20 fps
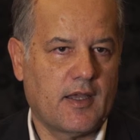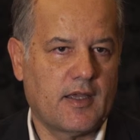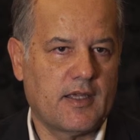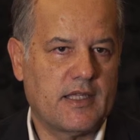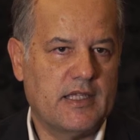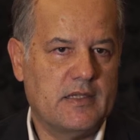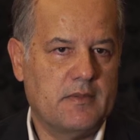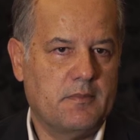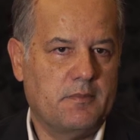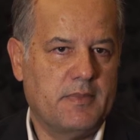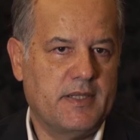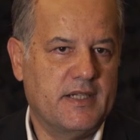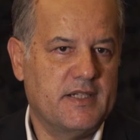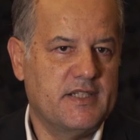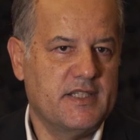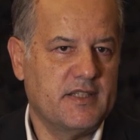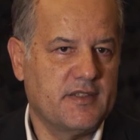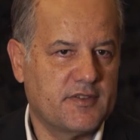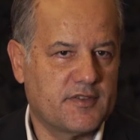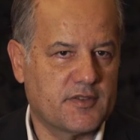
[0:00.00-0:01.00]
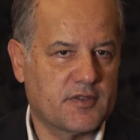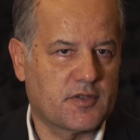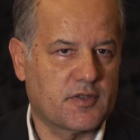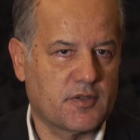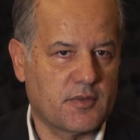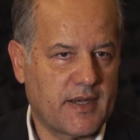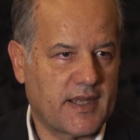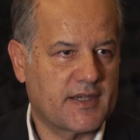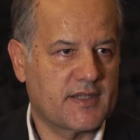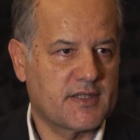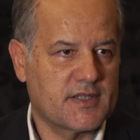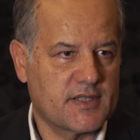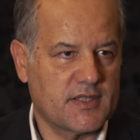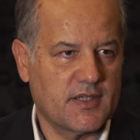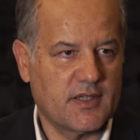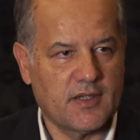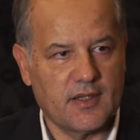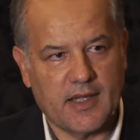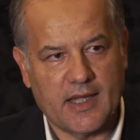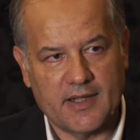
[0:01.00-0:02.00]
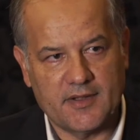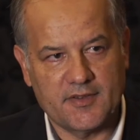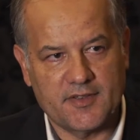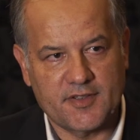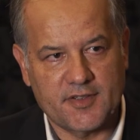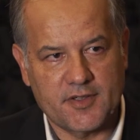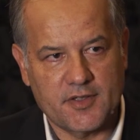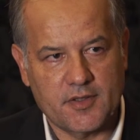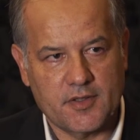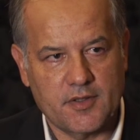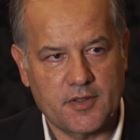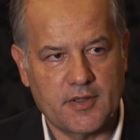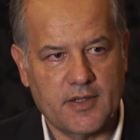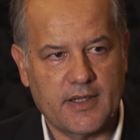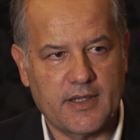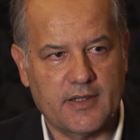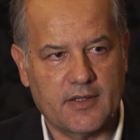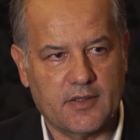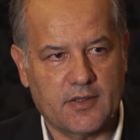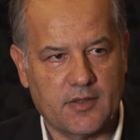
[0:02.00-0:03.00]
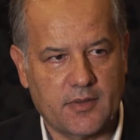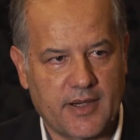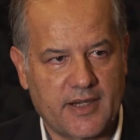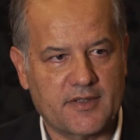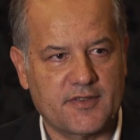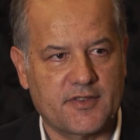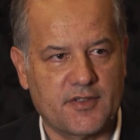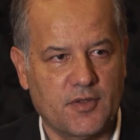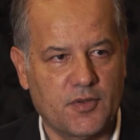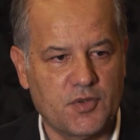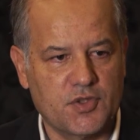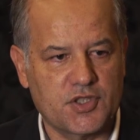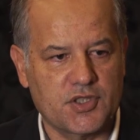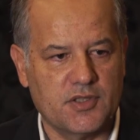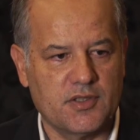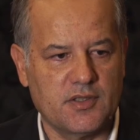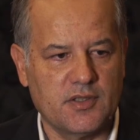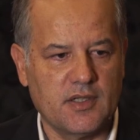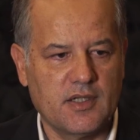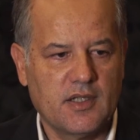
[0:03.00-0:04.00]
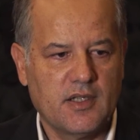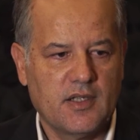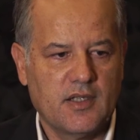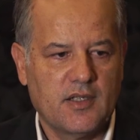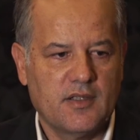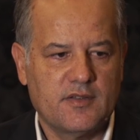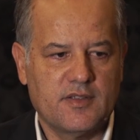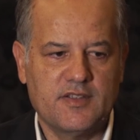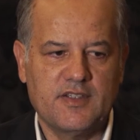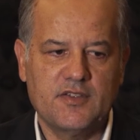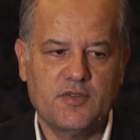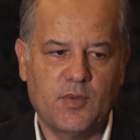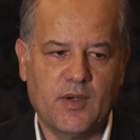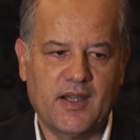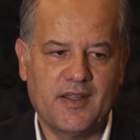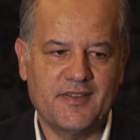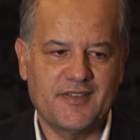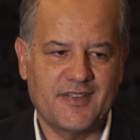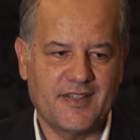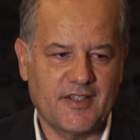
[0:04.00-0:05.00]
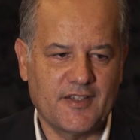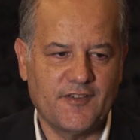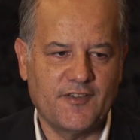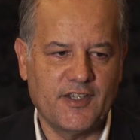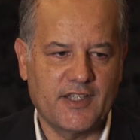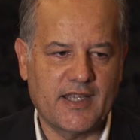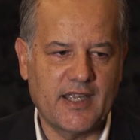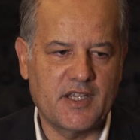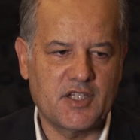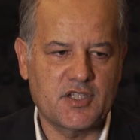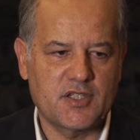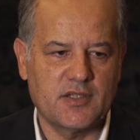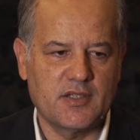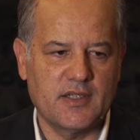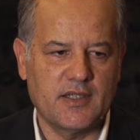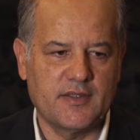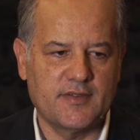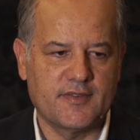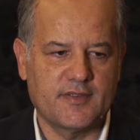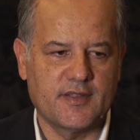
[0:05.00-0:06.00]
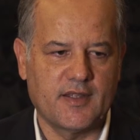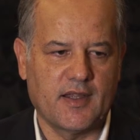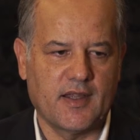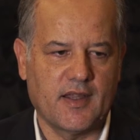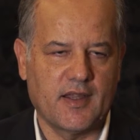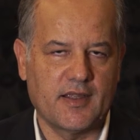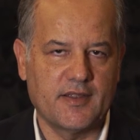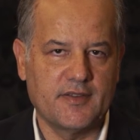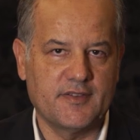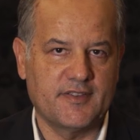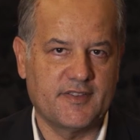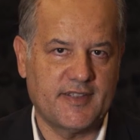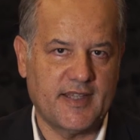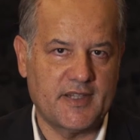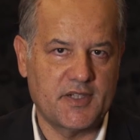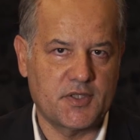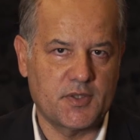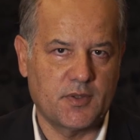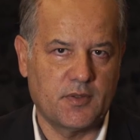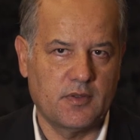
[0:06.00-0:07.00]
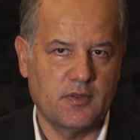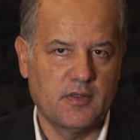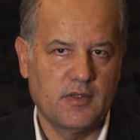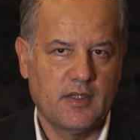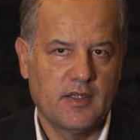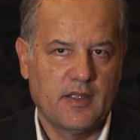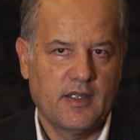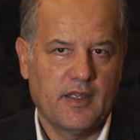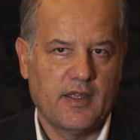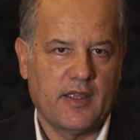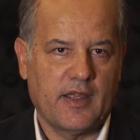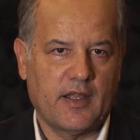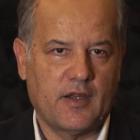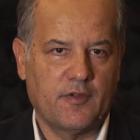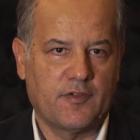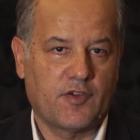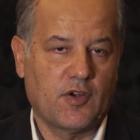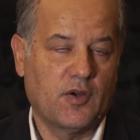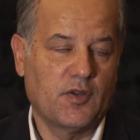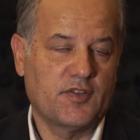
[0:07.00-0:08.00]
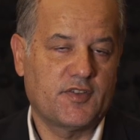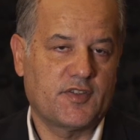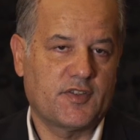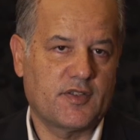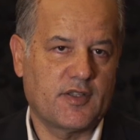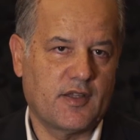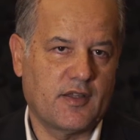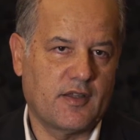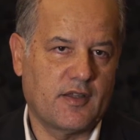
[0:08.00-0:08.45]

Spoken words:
in building the correct answer and correct solution. This is why certification is central, and of course